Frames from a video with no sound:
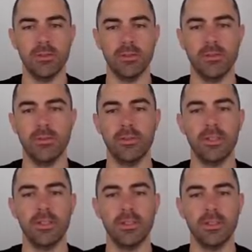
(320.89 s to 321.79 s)
If you
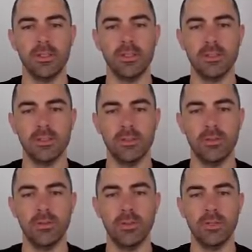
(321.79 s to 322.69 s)
take it this as a
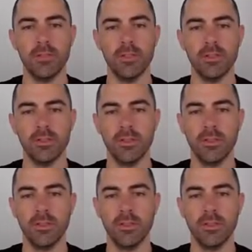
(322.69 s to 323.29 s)
whole image,